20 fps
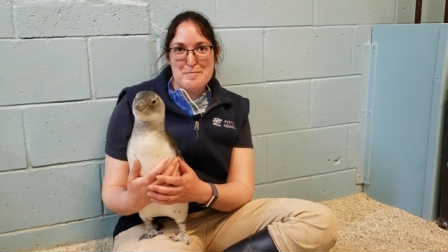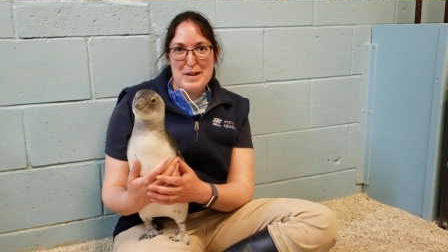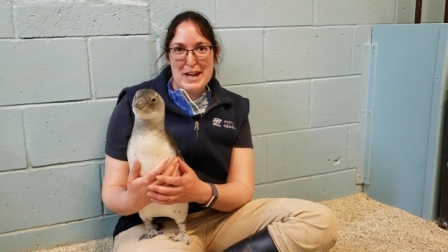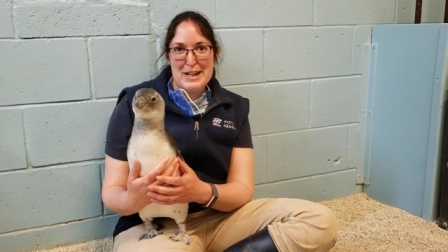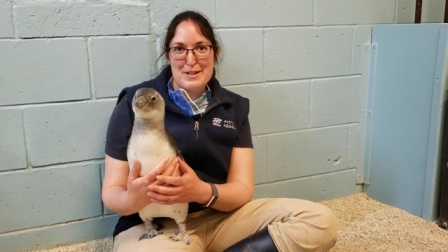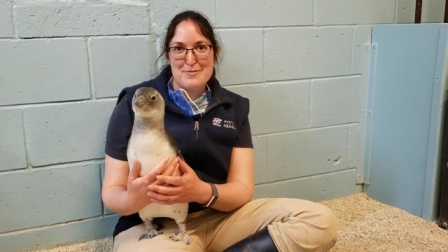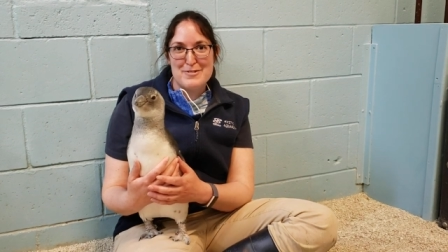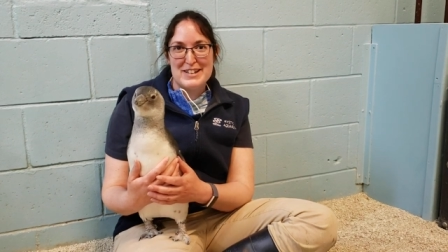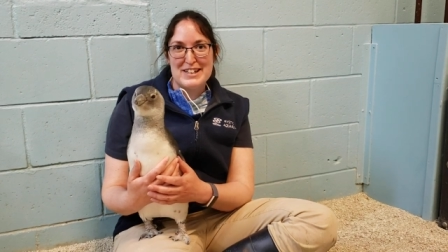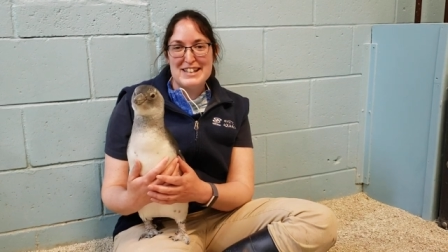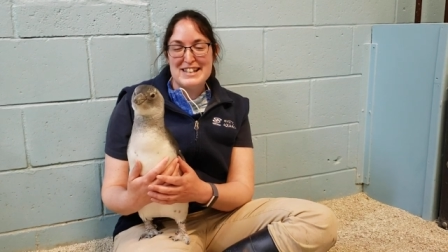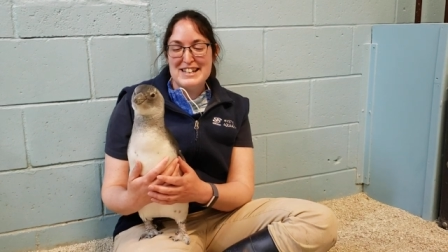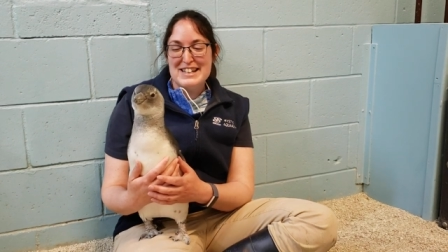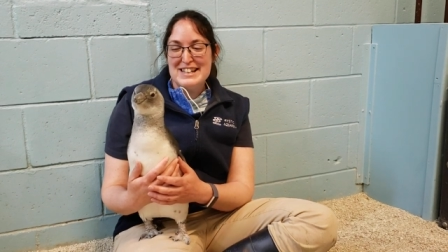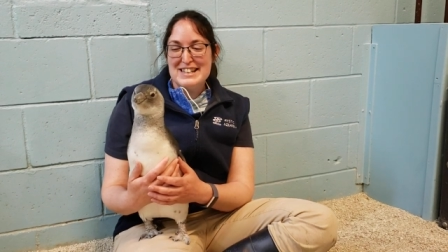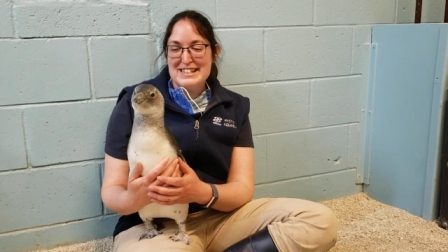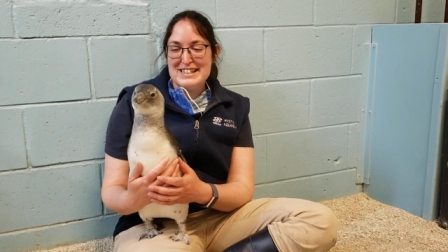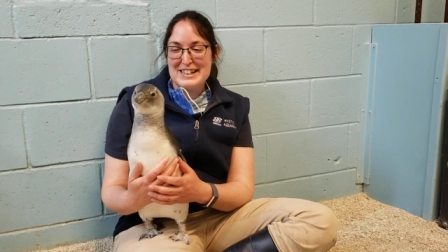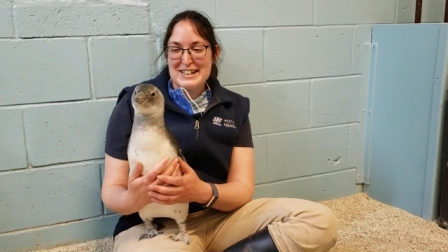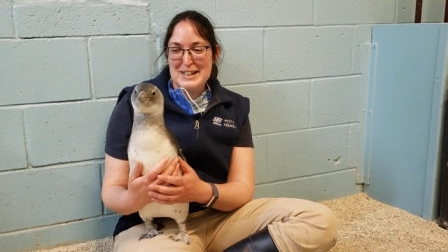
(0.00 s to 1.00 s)

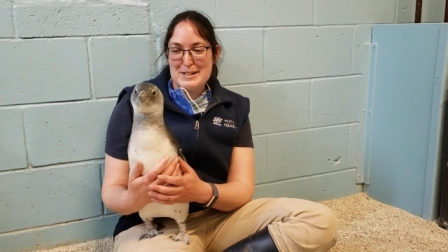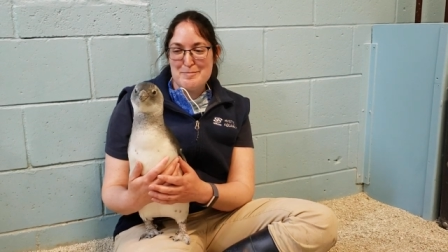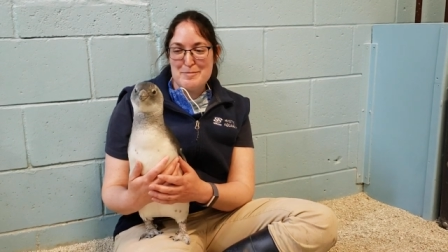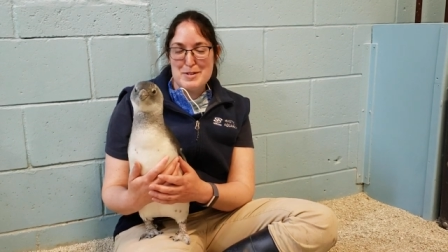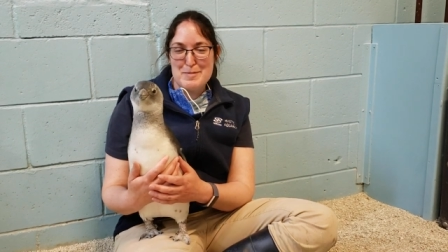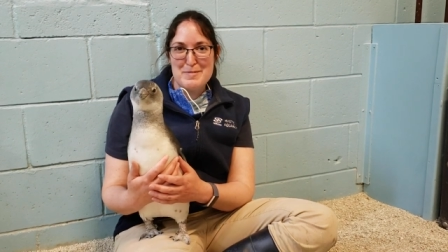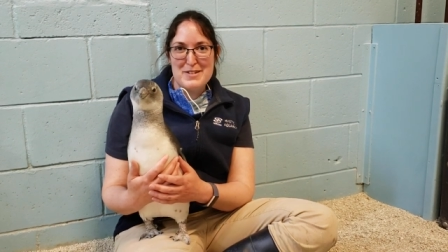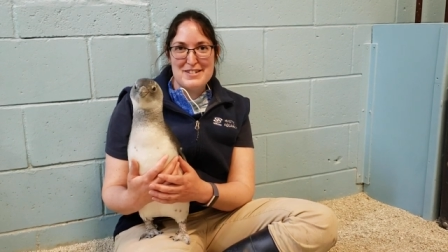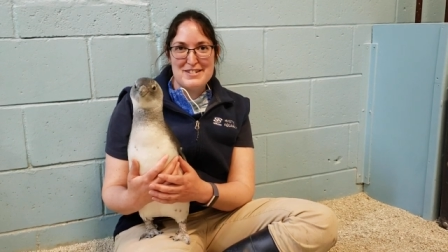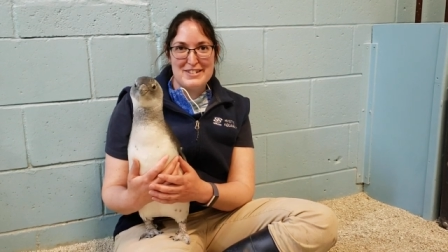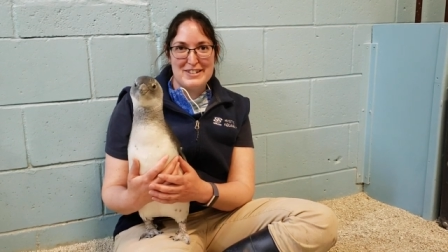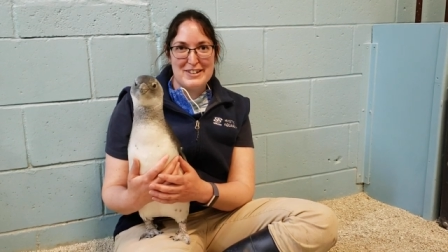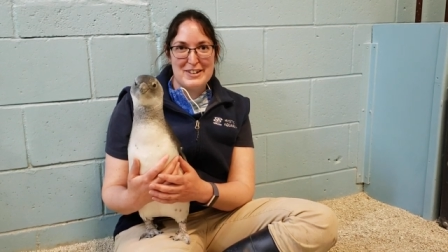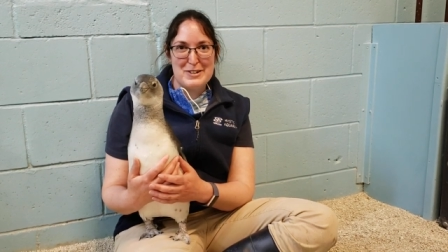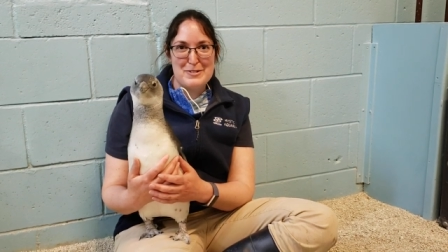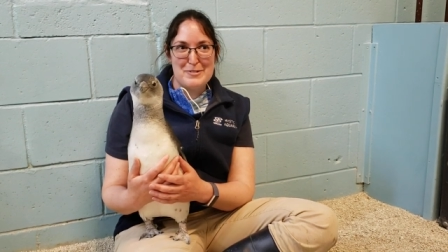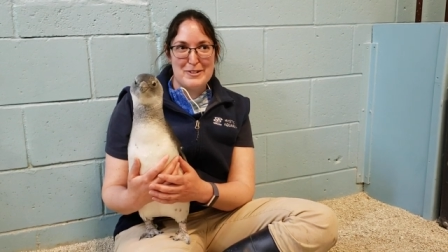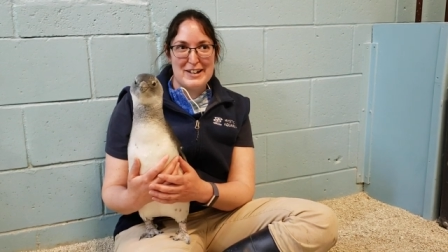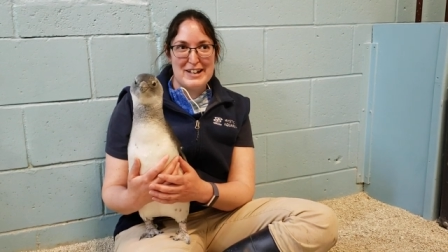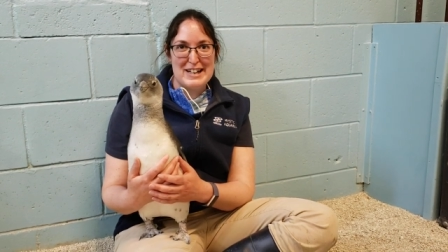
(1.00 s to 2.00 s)
penguin to come to Mystic
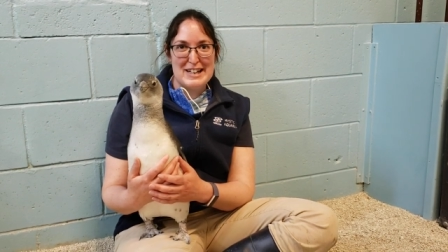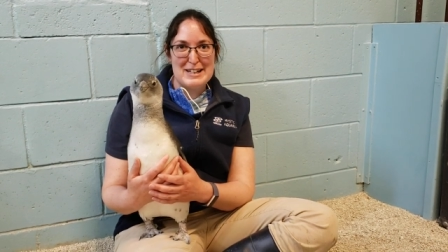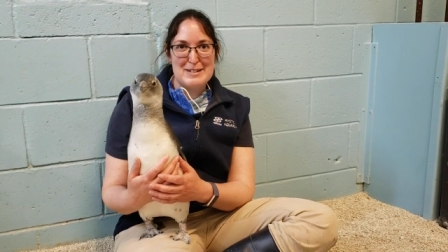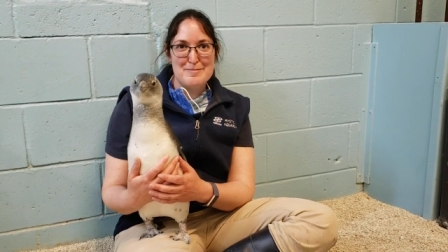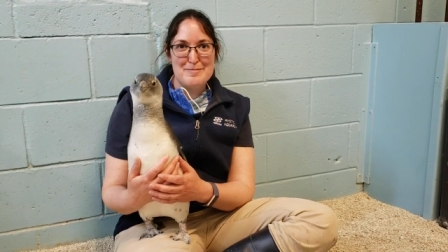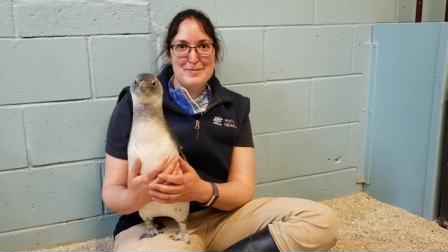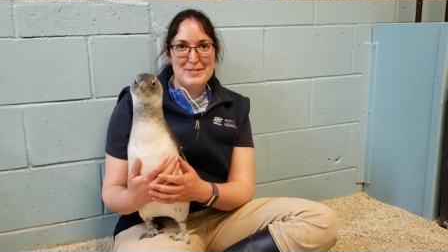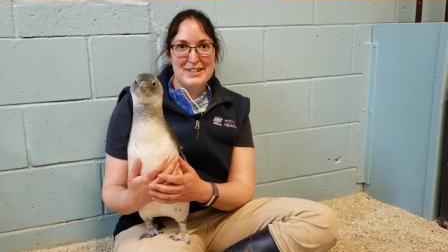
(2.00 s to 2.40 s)
Aquarium,